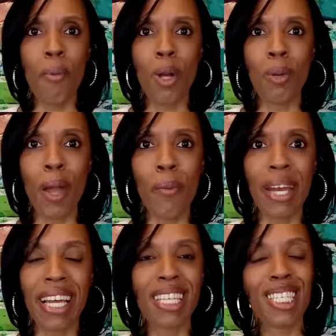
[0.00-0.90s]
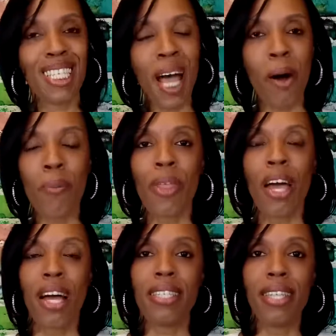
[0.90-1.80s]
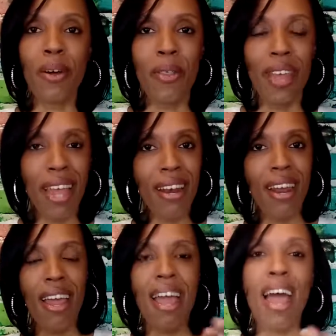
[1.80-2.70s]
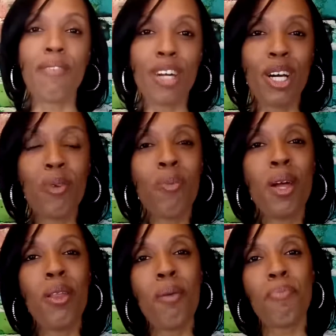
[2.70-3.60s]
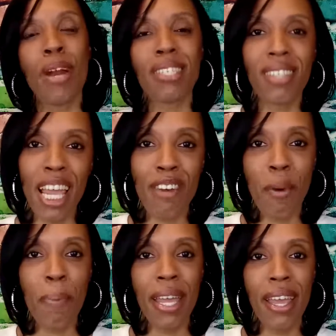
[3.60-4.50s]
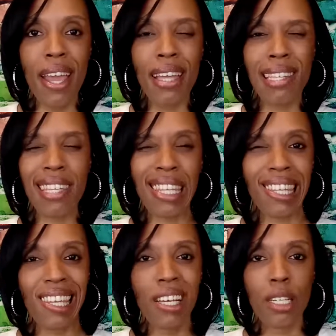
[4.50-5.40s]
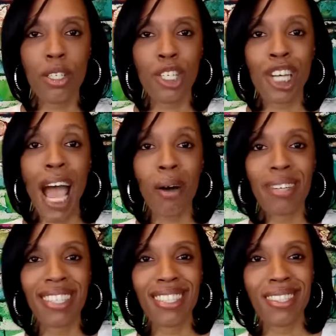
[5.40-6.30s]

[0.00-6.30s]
I'm all the way with it. So, until then, have a good one. Pray, slay, and repeat, and ciao.